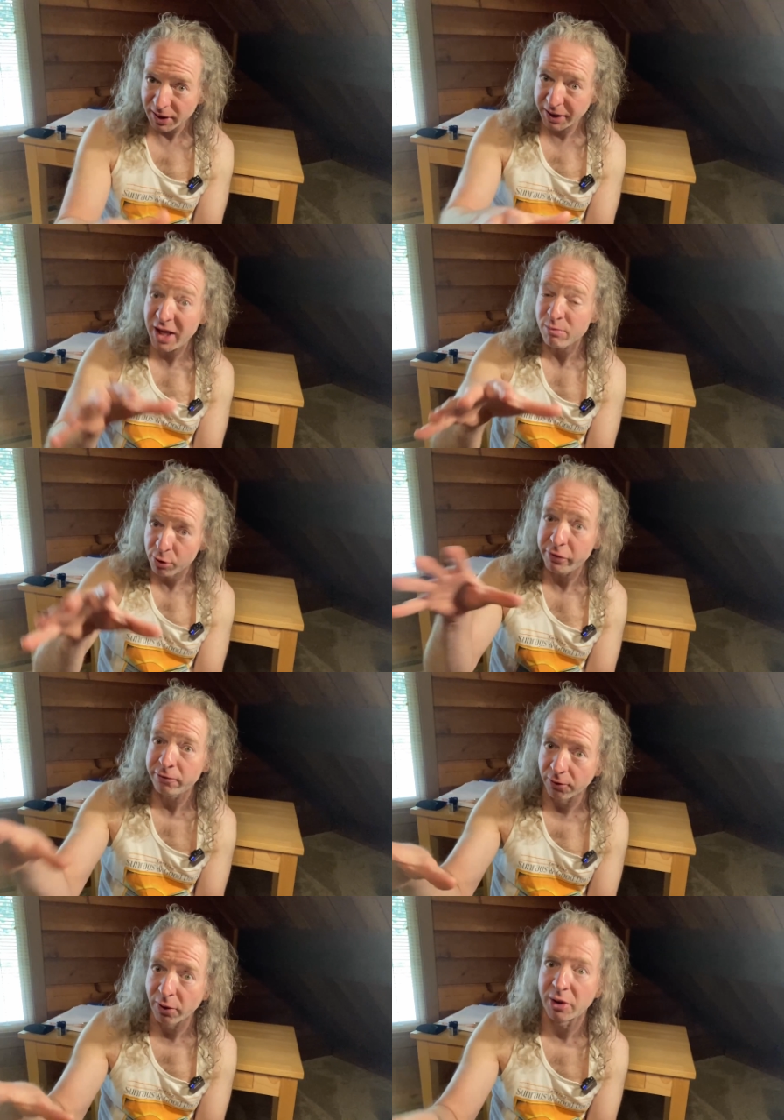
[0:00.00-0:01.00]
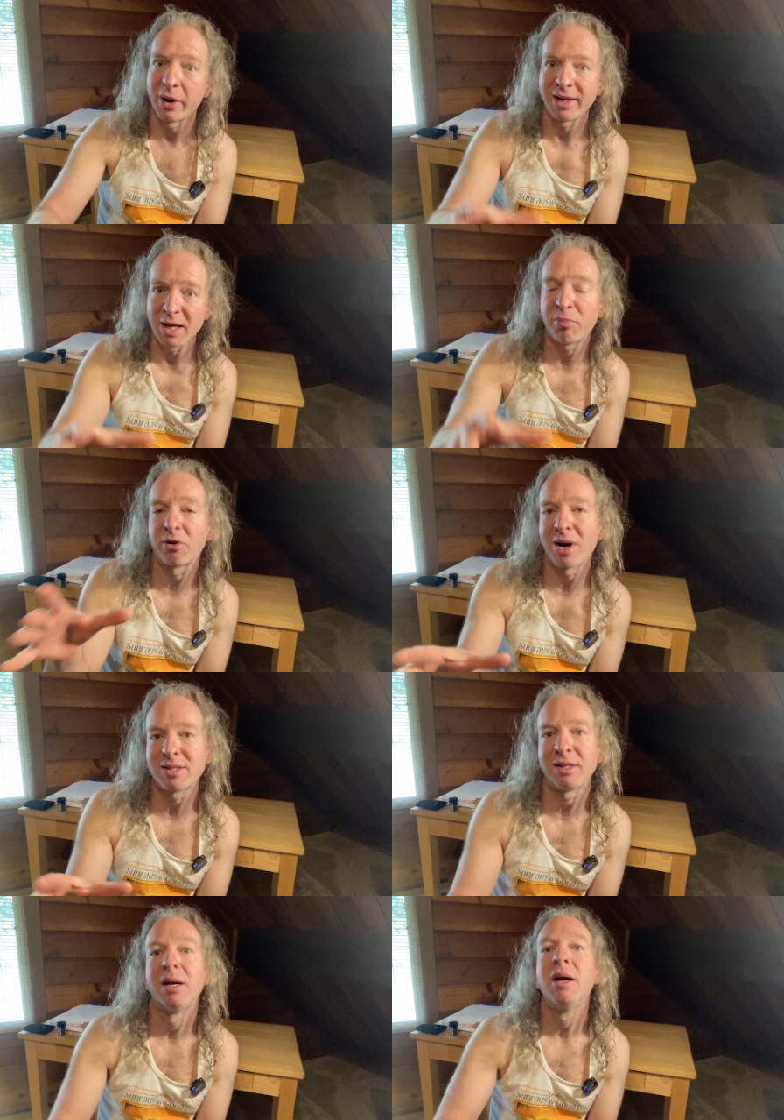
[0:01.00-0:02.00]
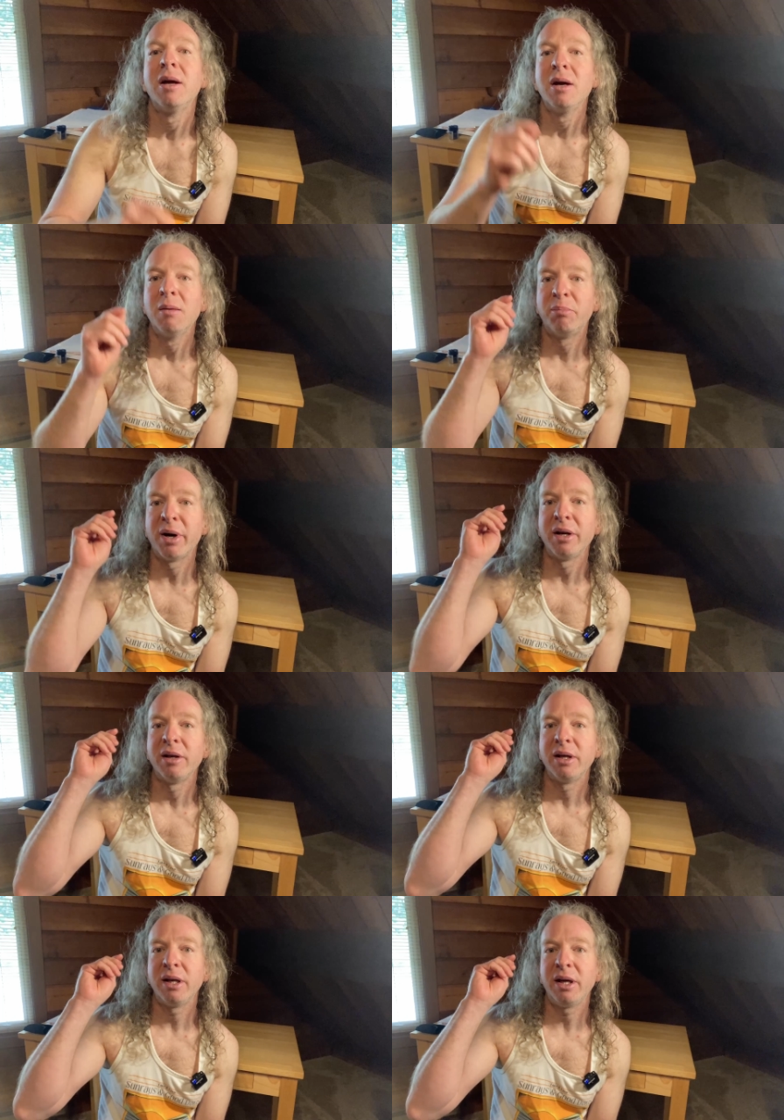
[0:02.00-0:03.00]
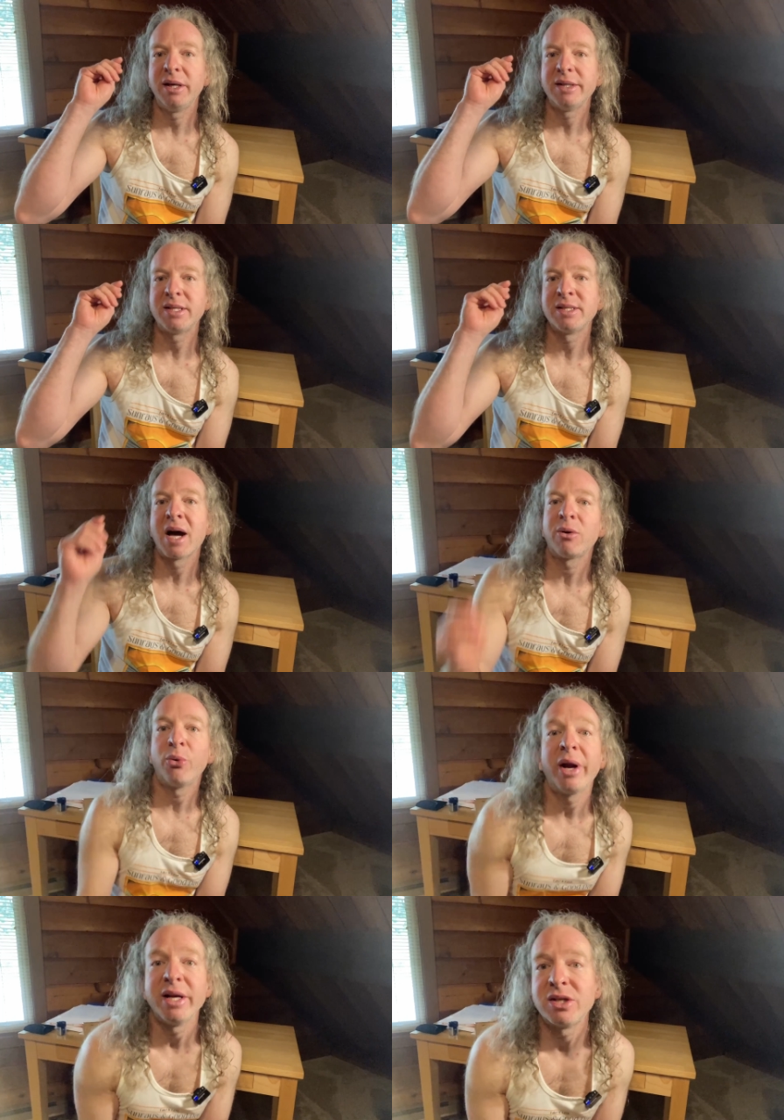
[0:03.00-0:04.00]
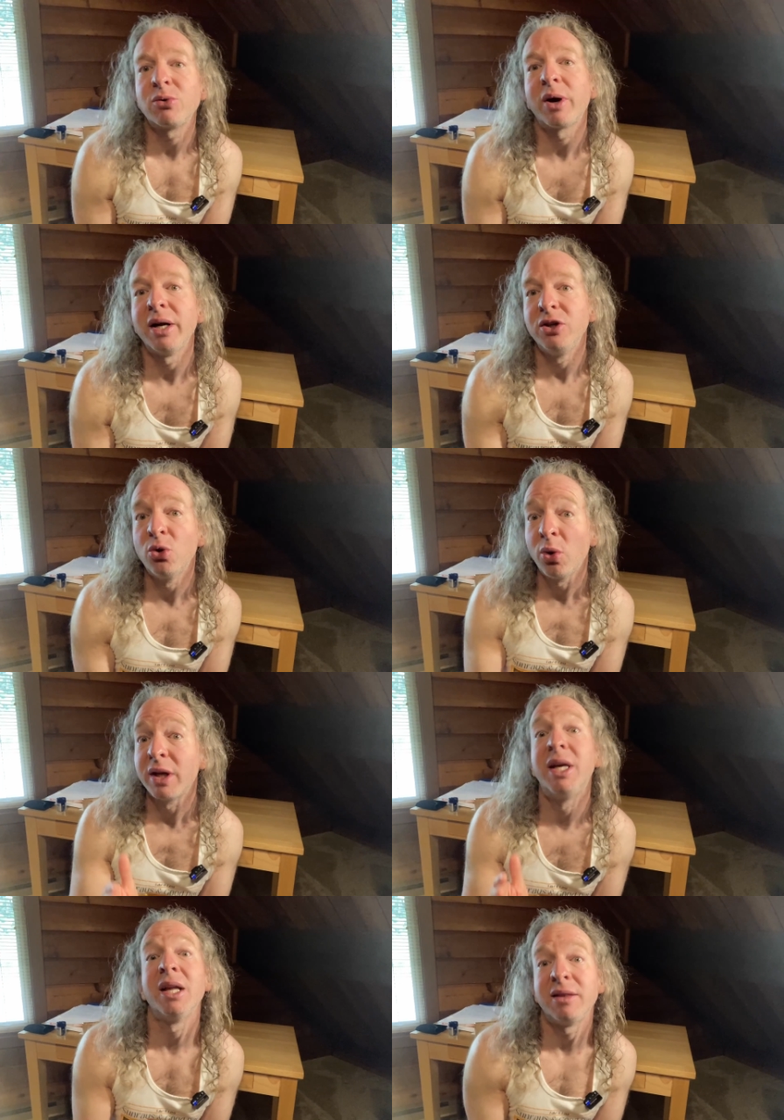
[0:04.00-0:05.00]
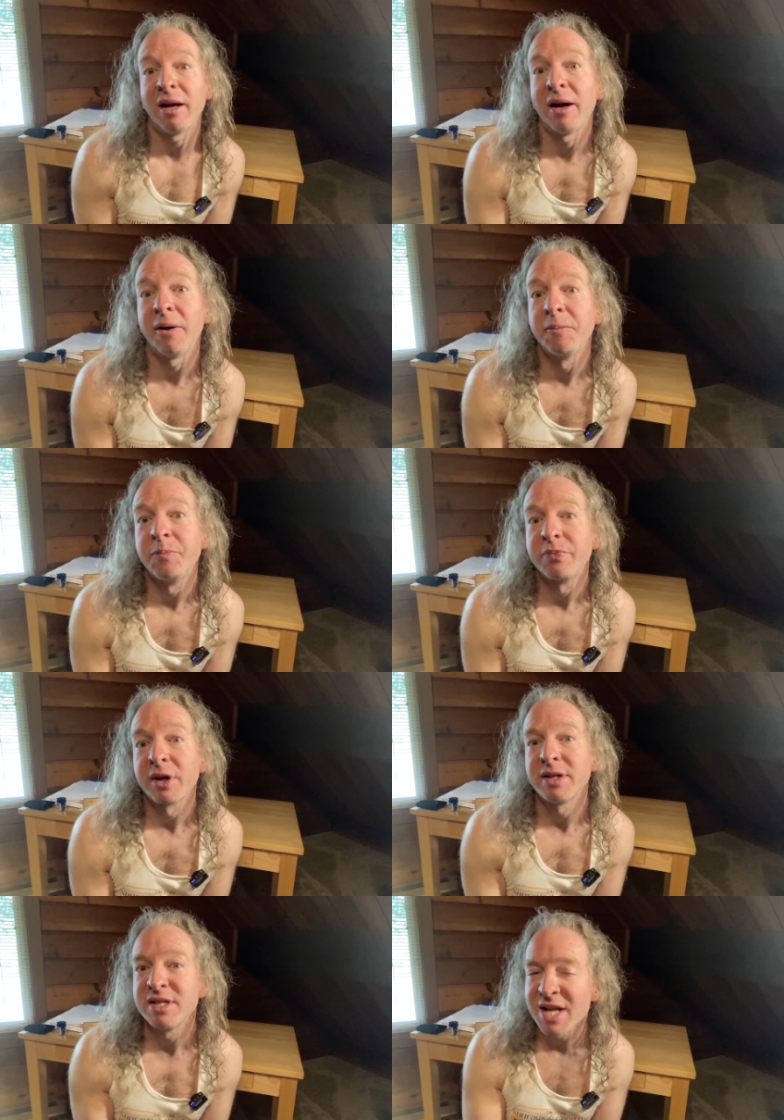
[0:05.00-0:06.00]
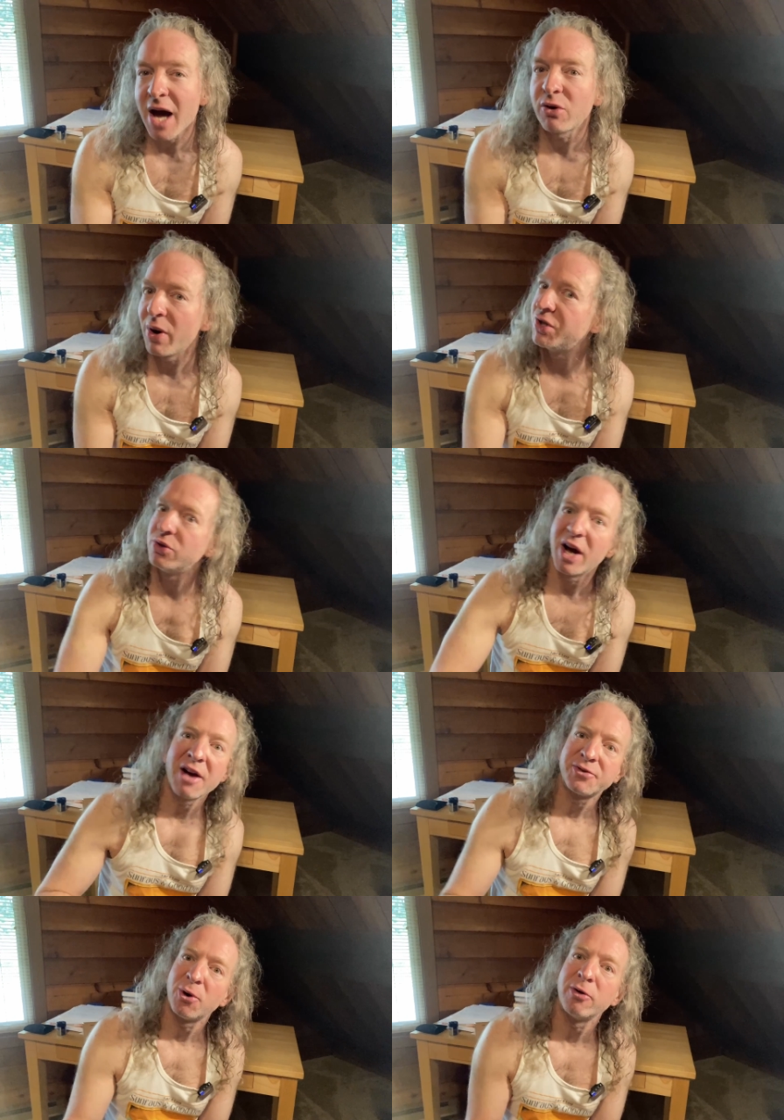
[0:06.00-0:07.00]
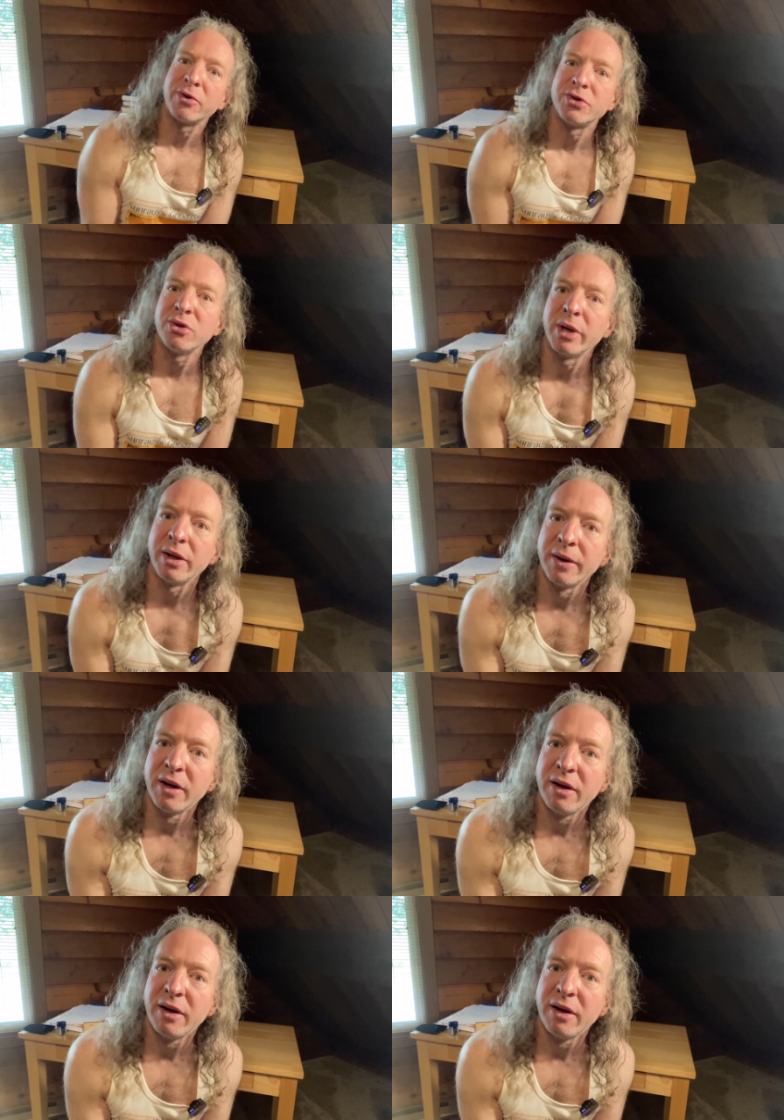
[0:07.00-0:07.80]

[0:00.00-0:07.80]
Keep moving forward, right? Keep progressing, but it, it's not a race, right? You will get there. It's not a race. You don't have to overdo it.